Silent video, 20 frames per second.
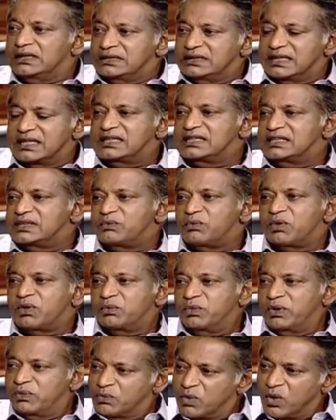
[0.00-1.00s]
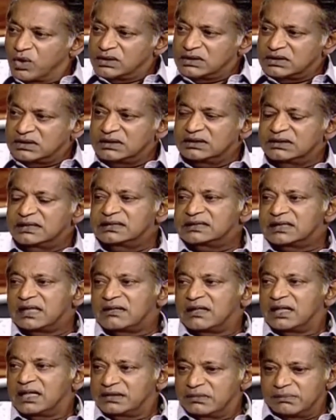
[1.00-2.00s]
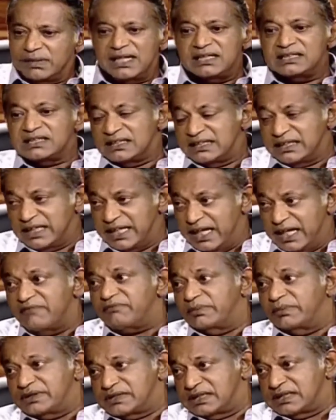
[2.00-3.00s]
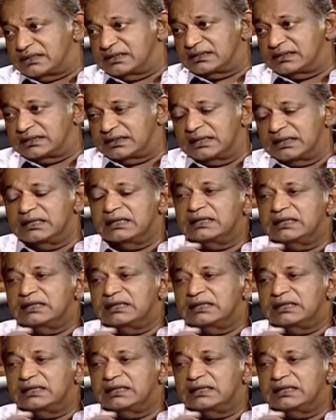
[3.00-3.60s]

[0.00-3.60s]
this is what we want, these are our demands, and they have presented mm.